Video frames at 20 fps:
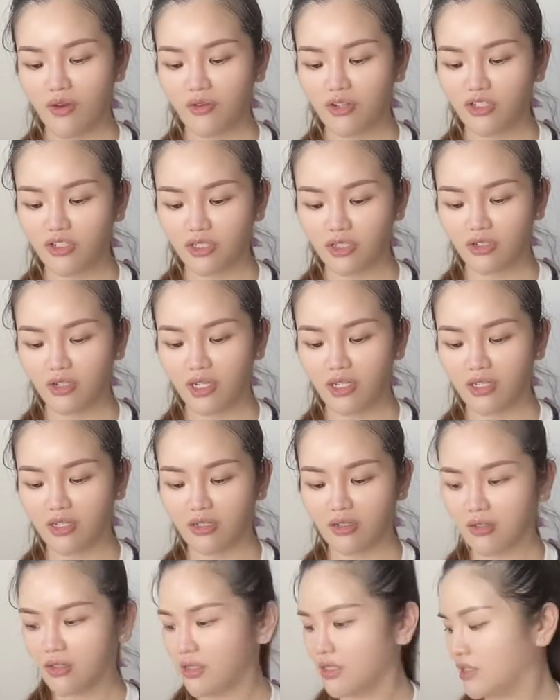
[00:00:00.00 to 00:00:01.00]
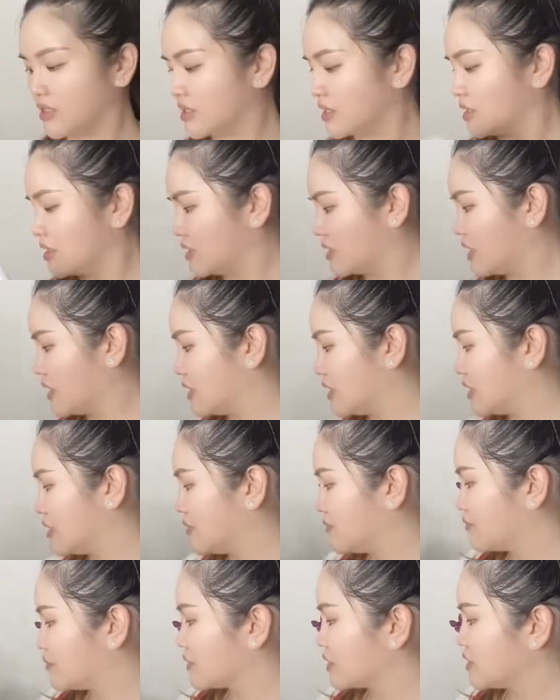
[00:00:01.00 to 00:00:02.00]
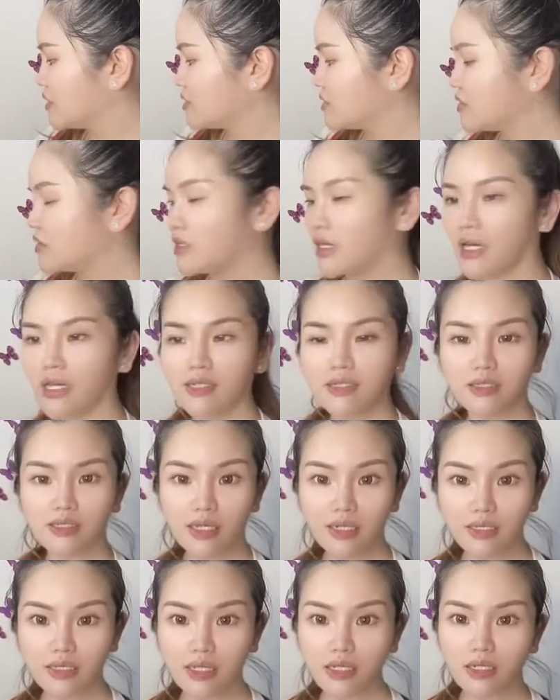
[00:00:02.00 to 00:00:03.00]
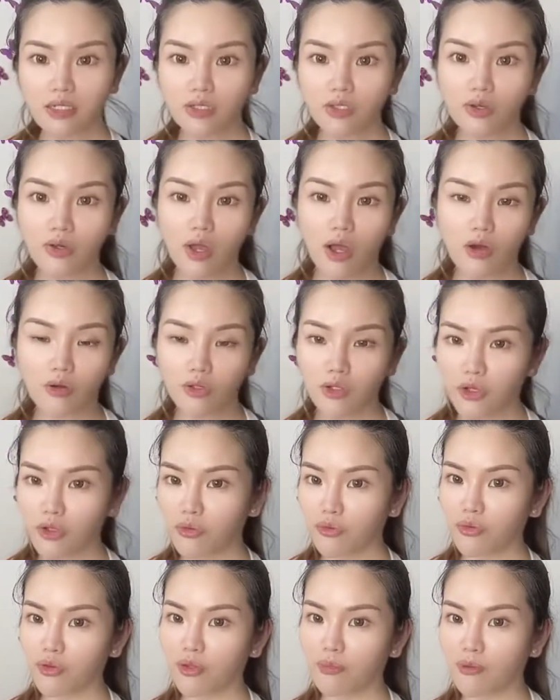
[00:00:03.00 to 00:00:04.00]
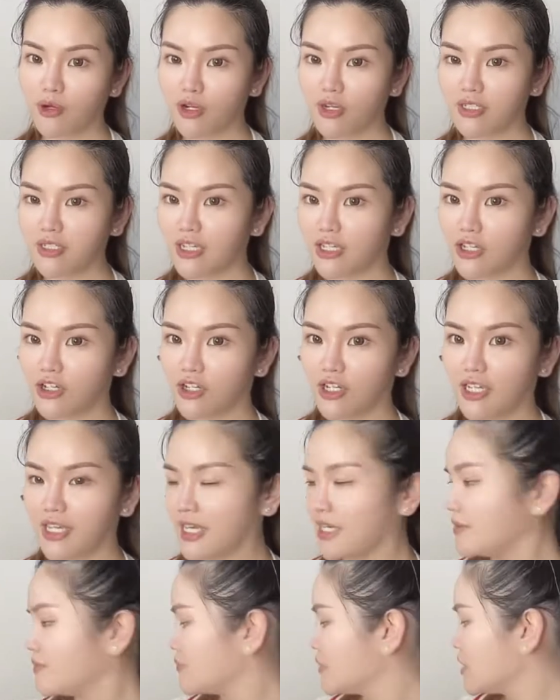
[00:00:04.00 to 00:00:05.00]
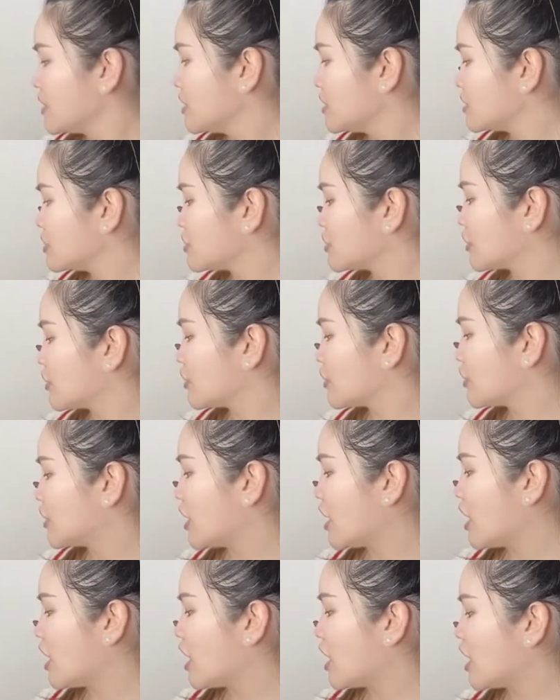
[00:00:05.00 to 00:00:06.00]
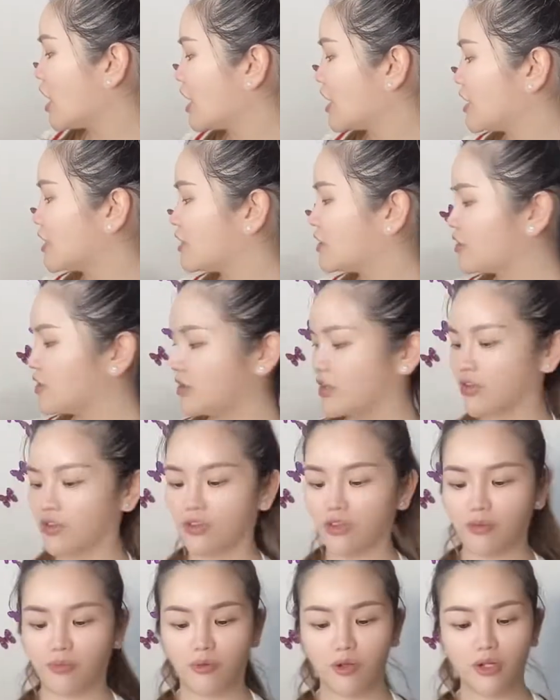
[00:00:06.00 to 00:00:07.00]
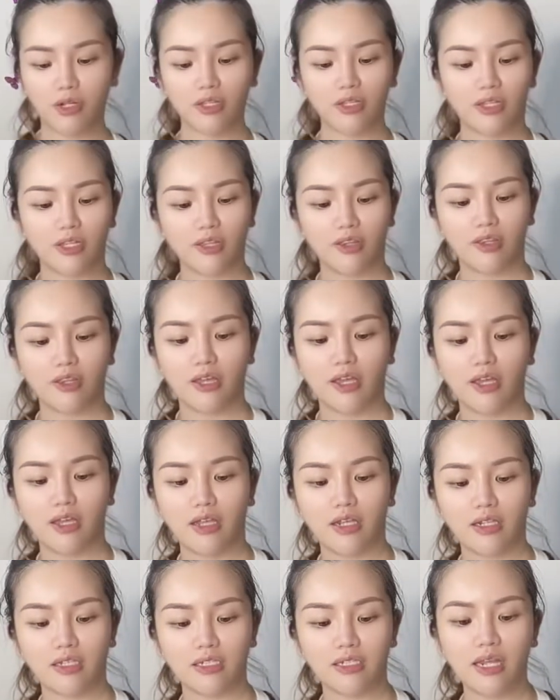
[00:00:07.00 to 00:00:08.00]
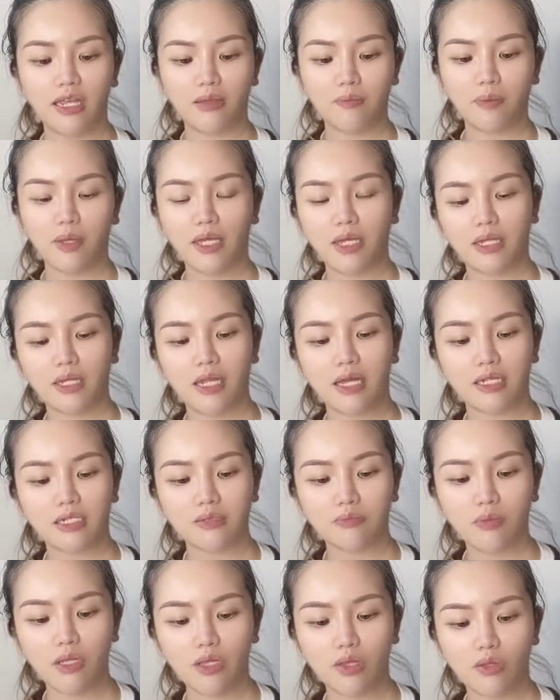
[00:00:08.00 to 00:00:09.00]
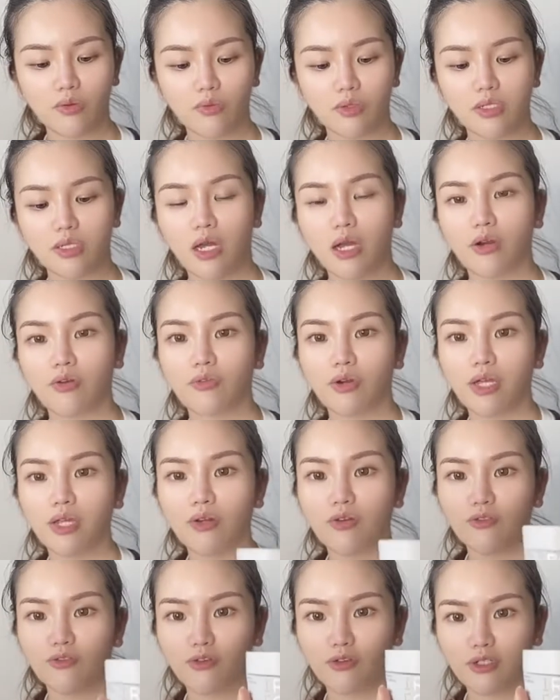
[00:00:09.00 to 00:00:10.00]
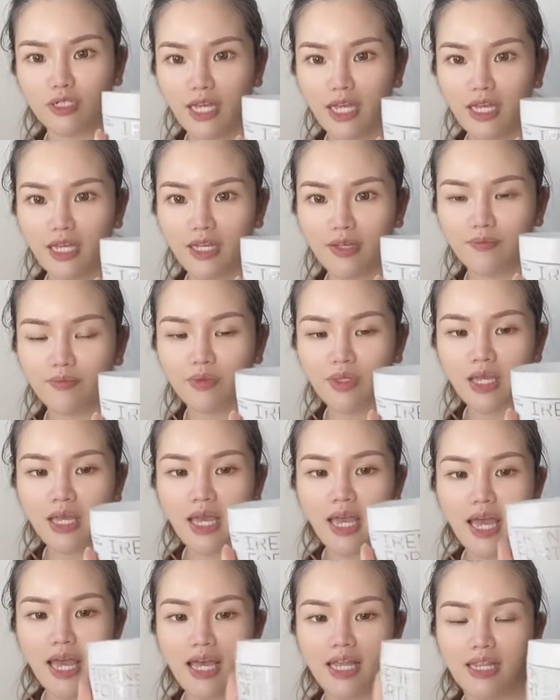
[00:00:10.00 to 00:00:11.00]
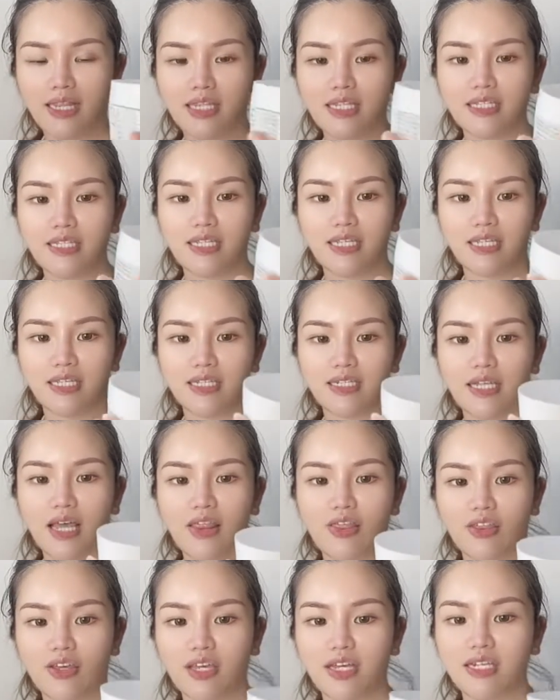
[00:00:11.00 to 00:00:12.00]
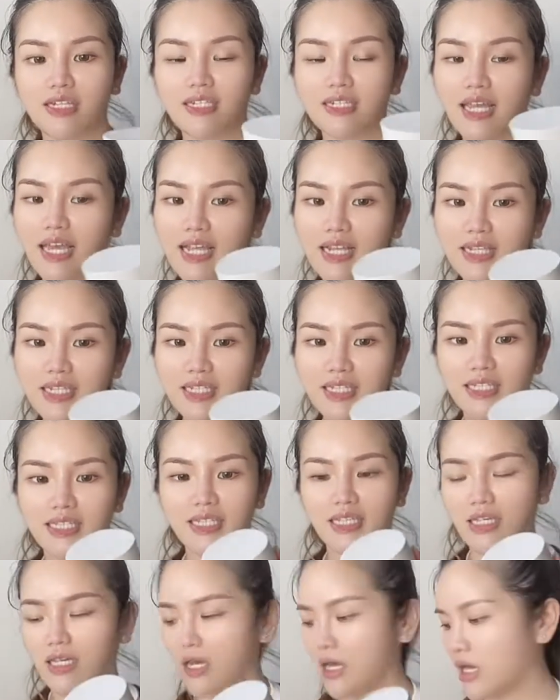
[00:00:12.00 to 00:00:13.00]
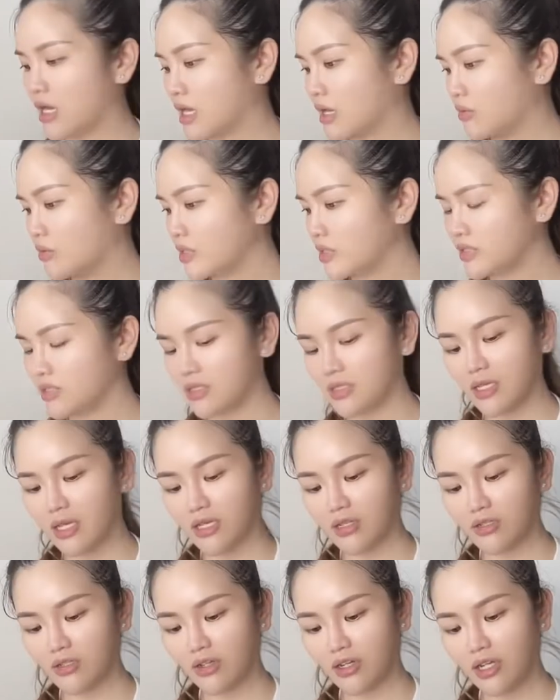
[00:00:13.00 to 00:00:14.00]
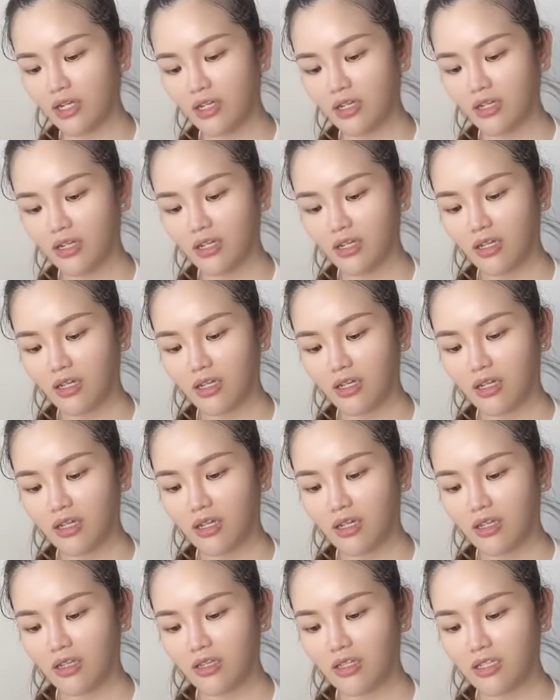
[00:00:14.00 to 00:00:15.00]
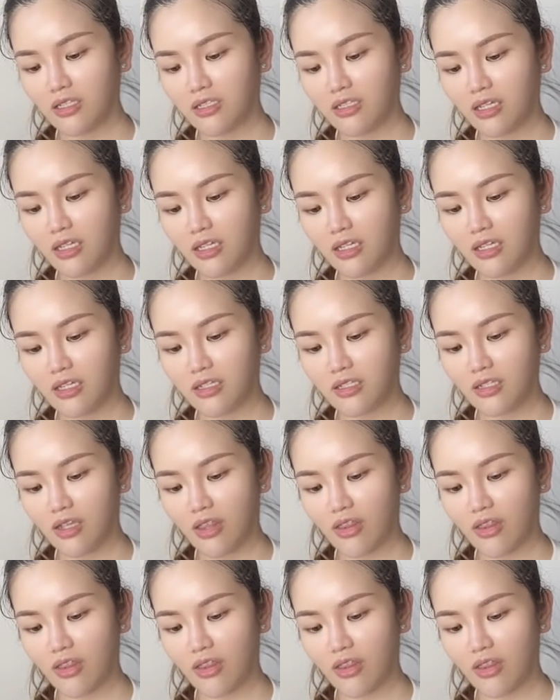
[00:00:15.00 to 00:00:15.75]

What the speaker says: Australian. So guys, that's it. So I'll go through the products I got again. So I got the product that they sneak peek last month. It was Irene Forte, and this is the Intense, what is this again, sorry? This is